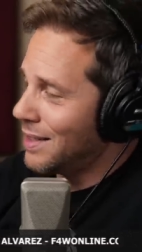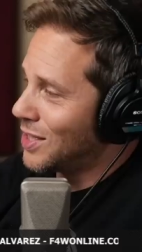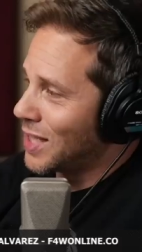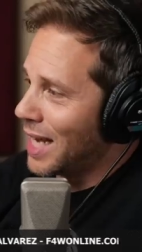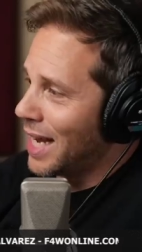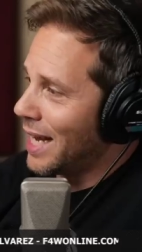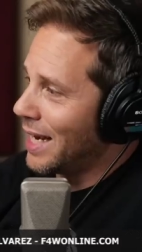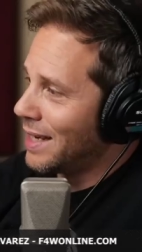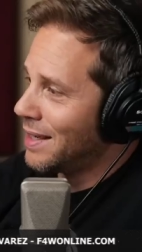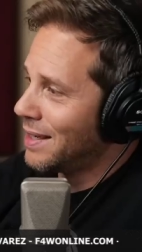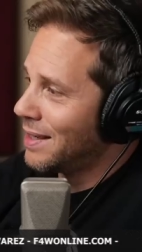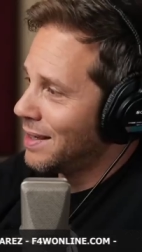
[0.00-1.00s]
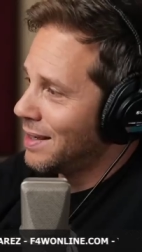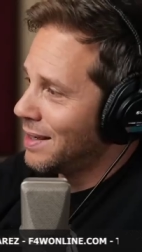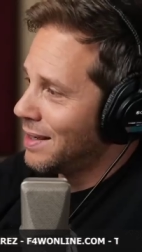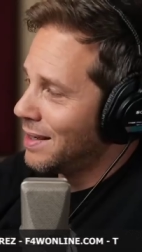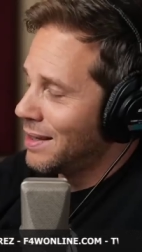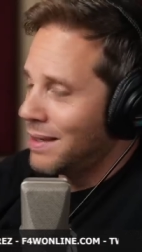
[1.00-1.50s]
This guy.
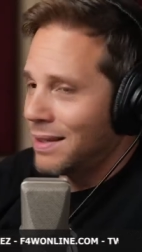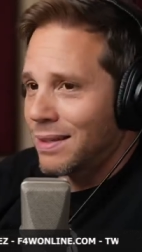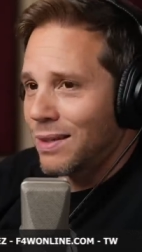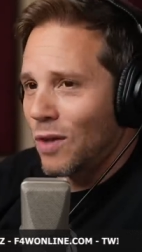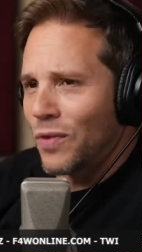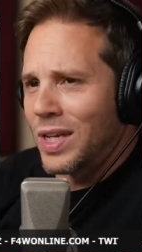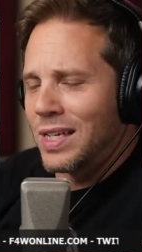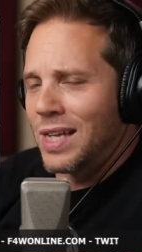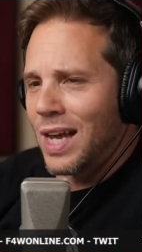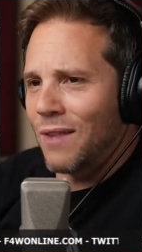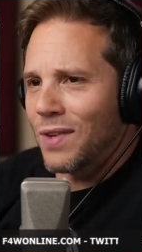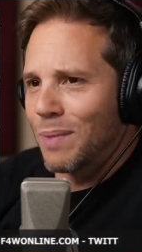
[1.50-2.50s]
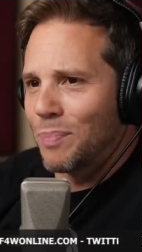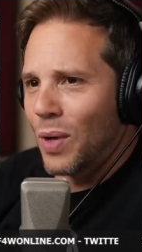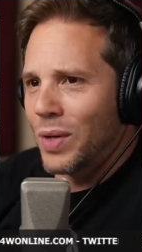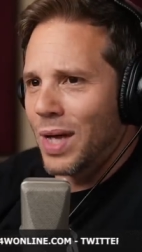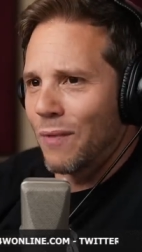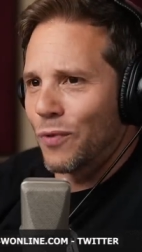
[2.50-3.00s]
Hopefully, Dave can
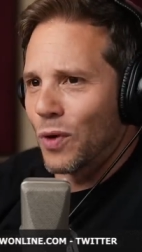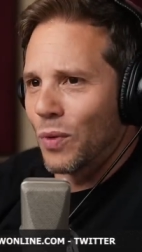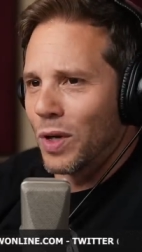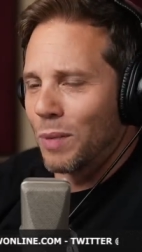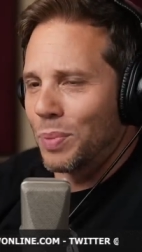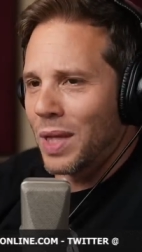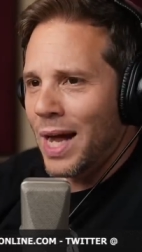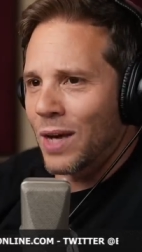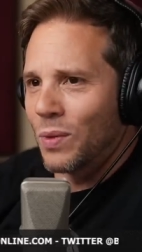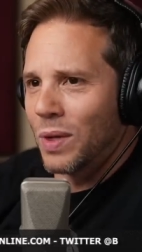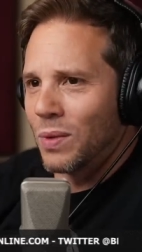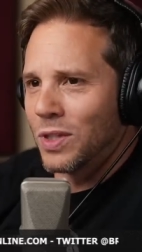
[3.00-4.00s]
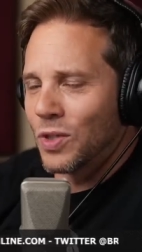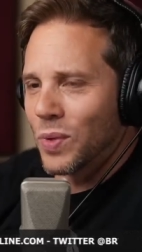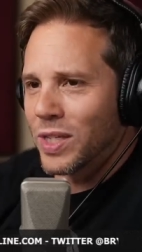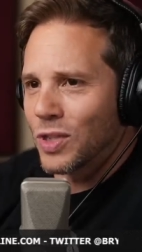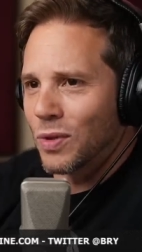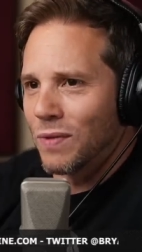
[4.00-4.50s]
pony up for a real plaque when he wins
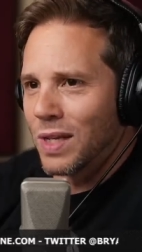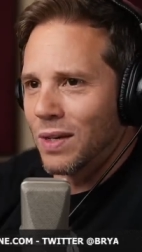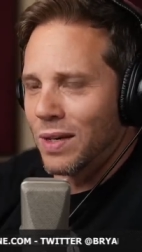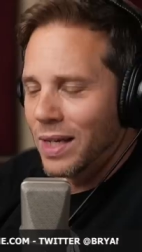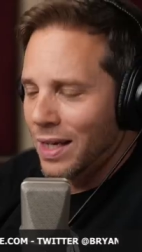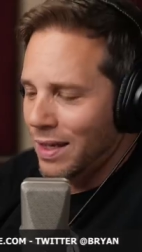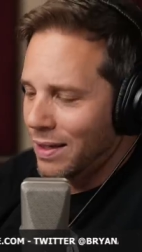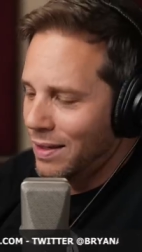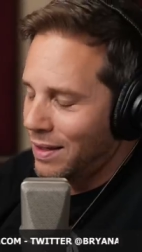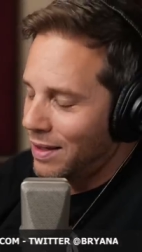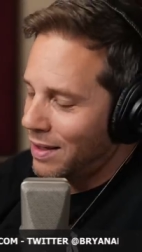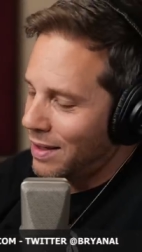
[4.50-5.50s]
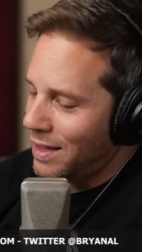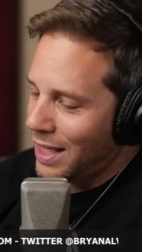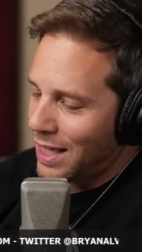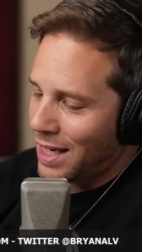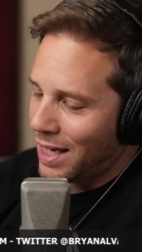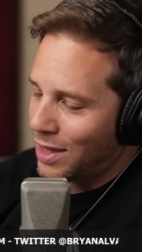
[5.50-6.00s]
Wrestler of the Year again.
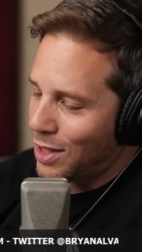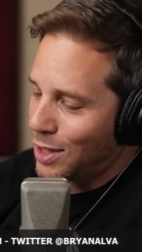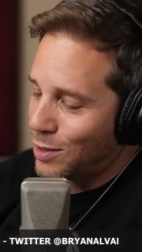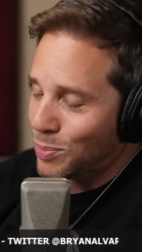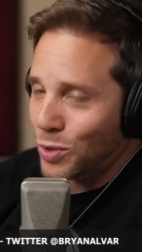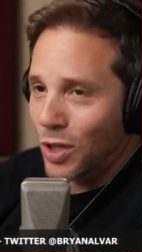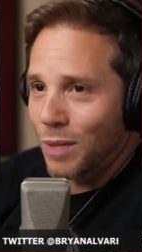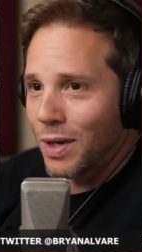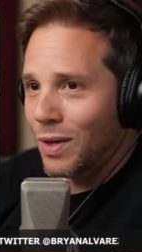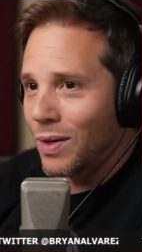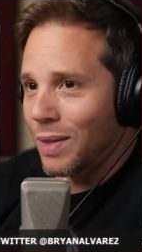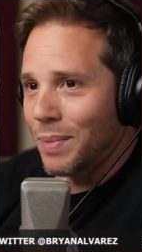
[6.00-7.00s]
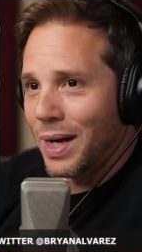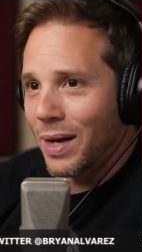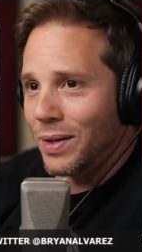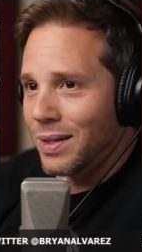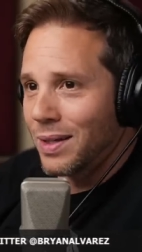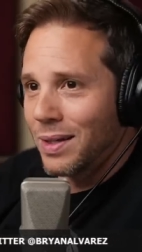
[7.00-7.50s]
He cut this promo
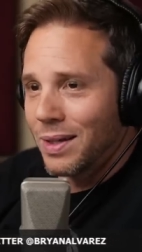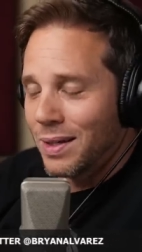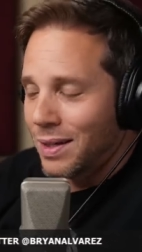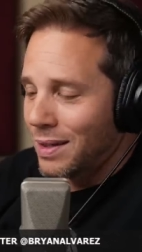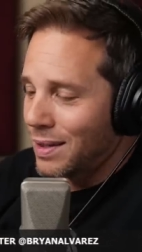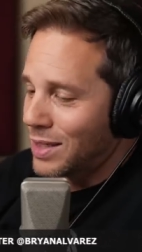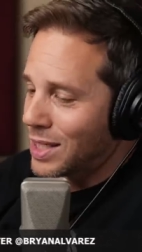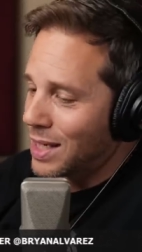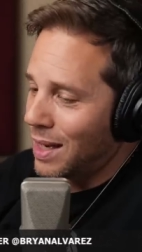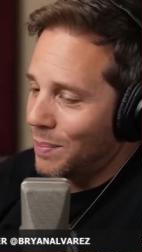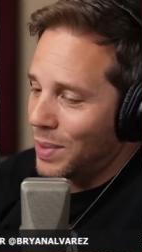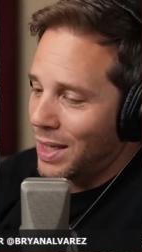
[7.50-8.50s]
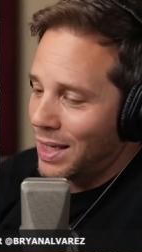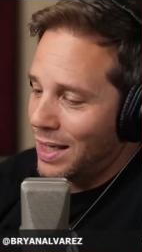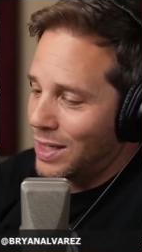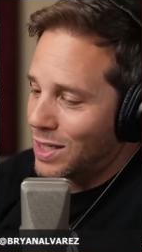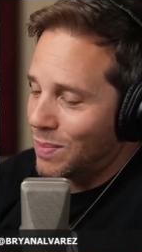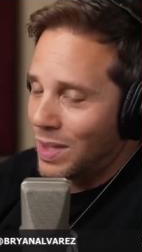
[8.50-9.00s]
about this company
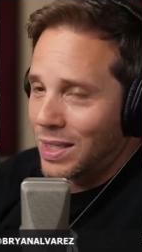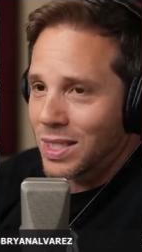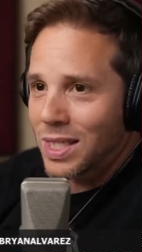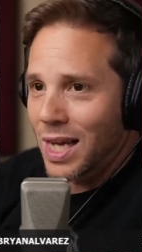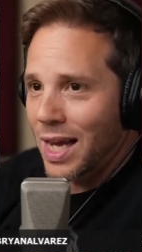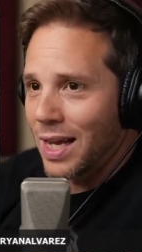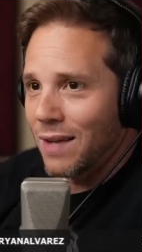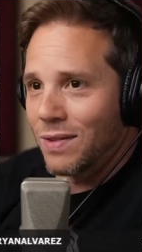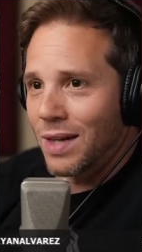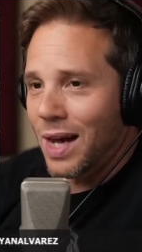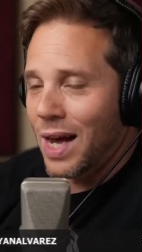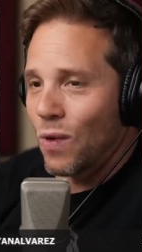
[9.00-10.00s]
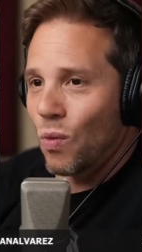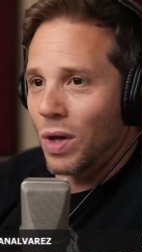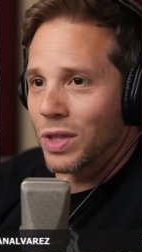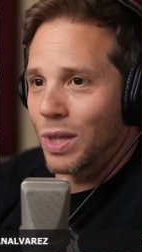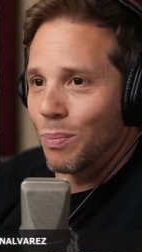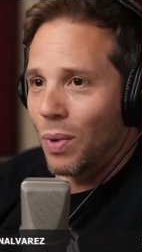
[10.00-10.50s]
needs to be saved. I
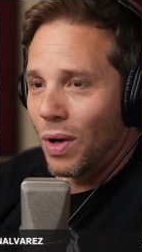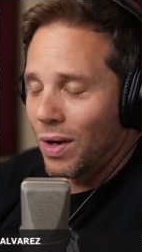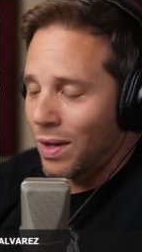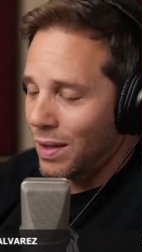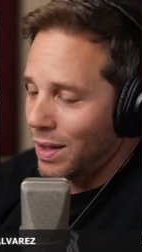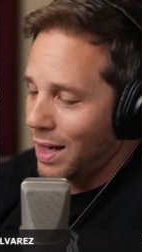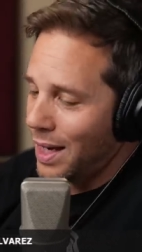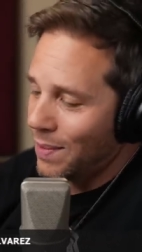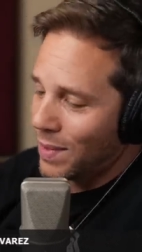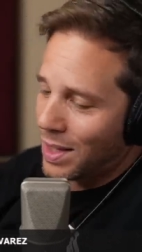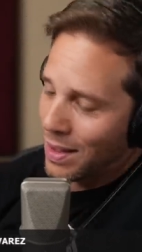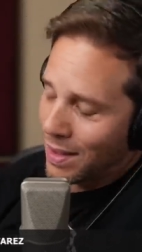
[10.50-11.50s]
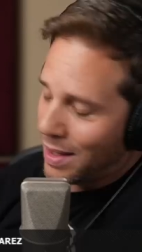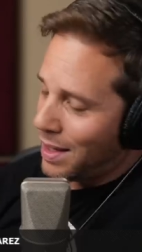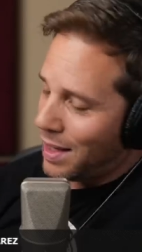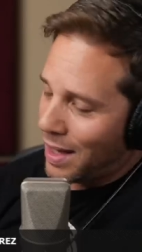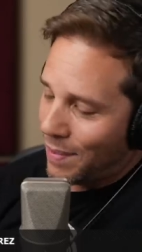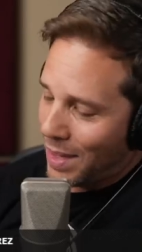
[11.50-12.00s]
want the ball. I'm going to.
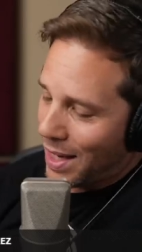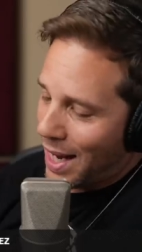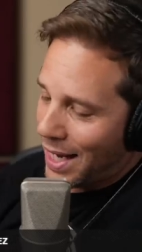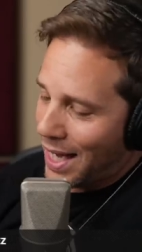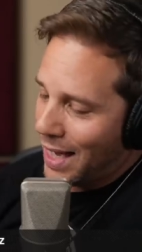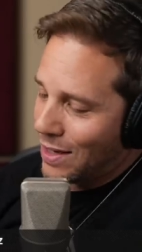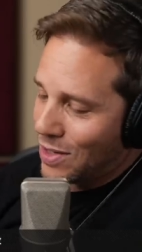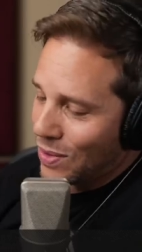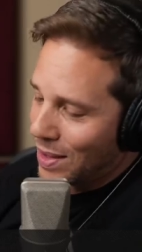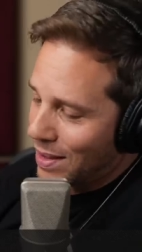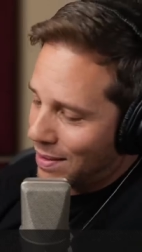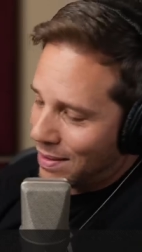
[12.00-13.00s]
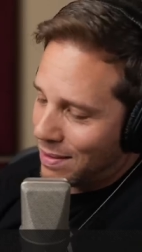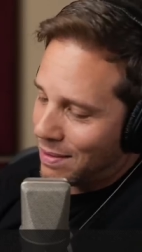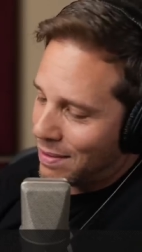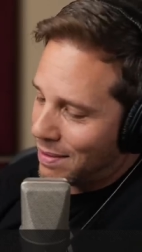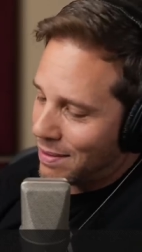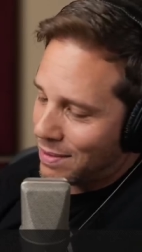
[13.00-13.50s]
I mean, I can't do it.
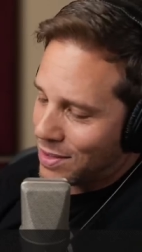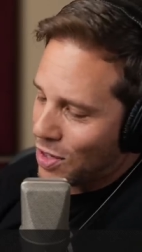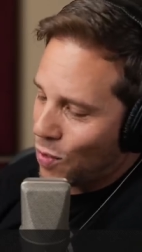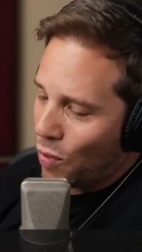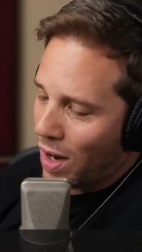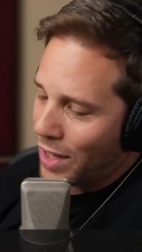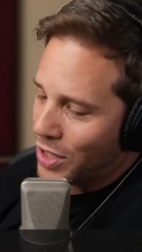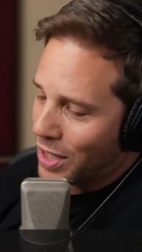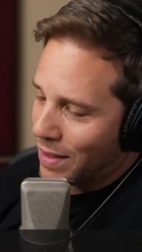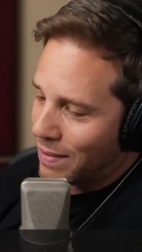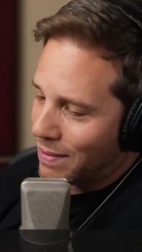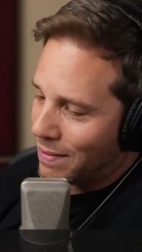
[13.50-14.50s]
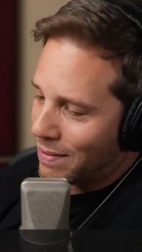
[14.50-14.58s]
Just go watch it